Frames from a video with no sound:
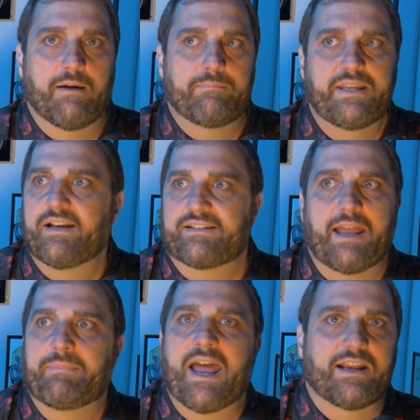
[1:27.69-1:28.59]
because
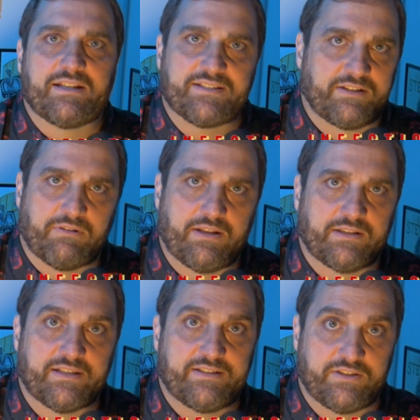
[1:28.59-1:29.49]
I'm not going to sit around
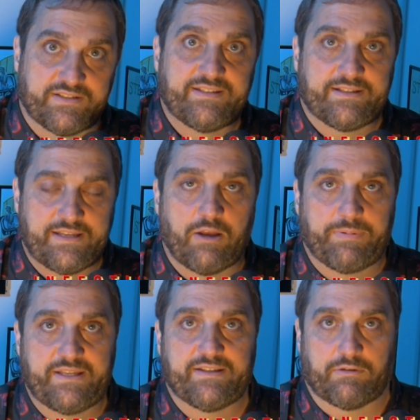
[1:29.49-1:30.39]
and listen to 6
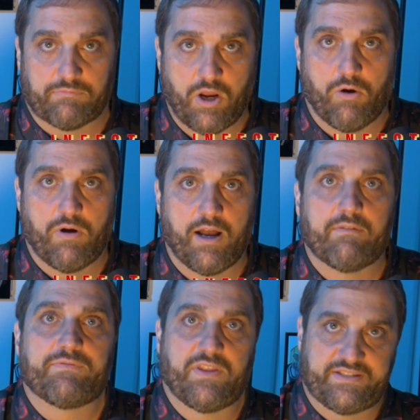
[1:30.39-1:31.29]
LPs in a row
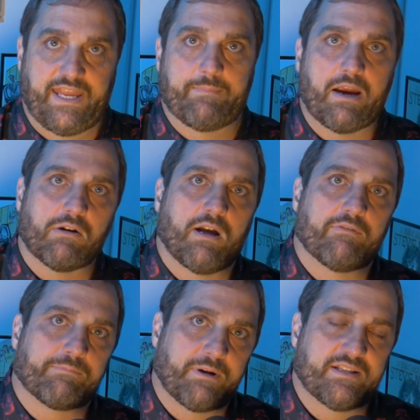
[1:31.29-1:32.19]
of the same era
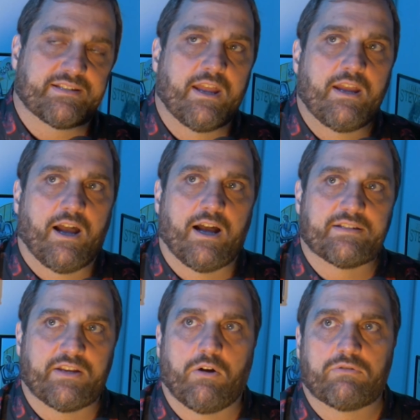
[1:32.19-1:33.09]
of Prince.
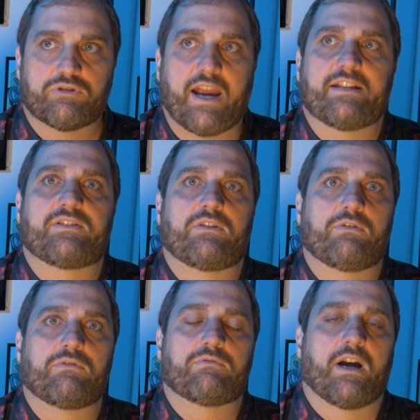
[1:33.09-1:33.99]
So trying
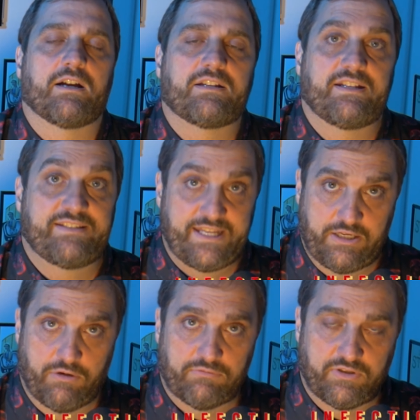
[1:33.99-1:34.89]
to
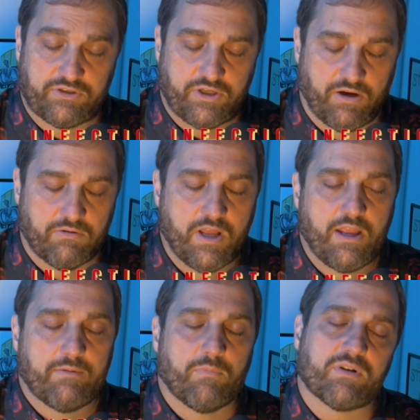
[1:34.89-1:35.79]
continue to show
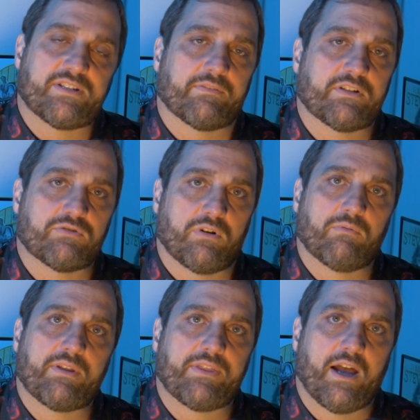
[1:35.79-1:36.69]
more self-control
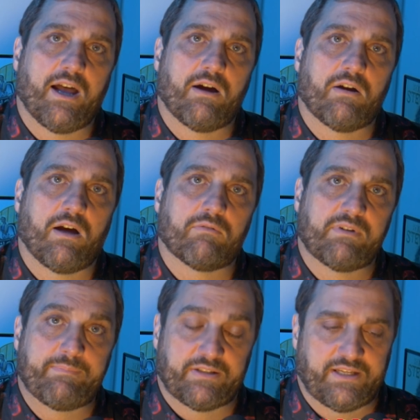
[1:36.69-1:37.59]
with
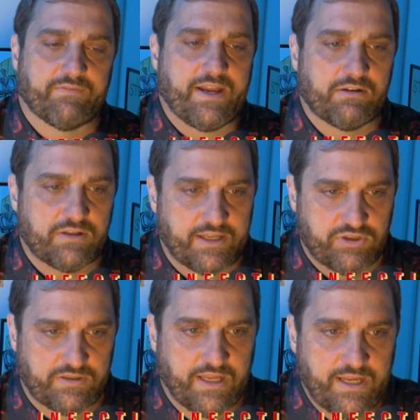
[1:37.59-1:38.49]
rebuilding a vinyl
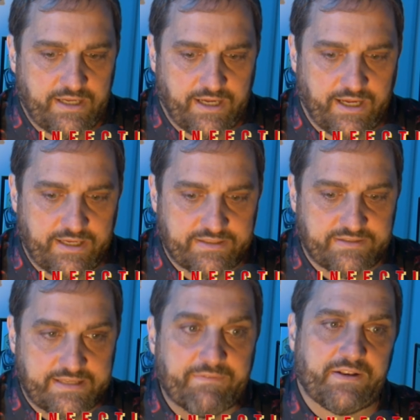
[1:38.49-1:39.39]
collection
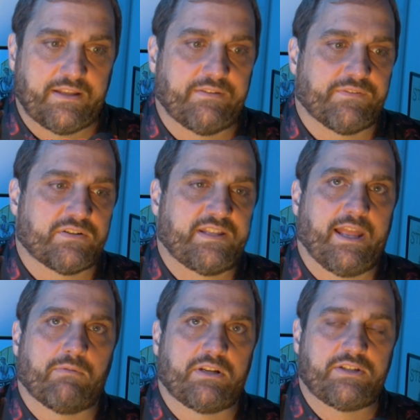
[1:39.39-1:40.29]
is definitely the first thing
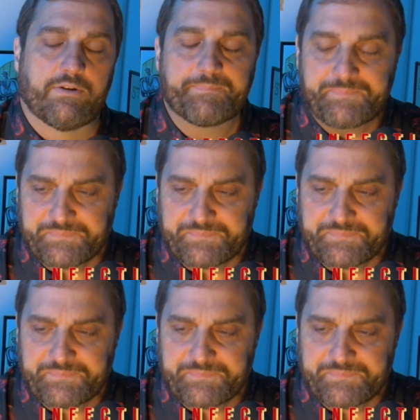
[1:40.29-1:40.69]
I want to do.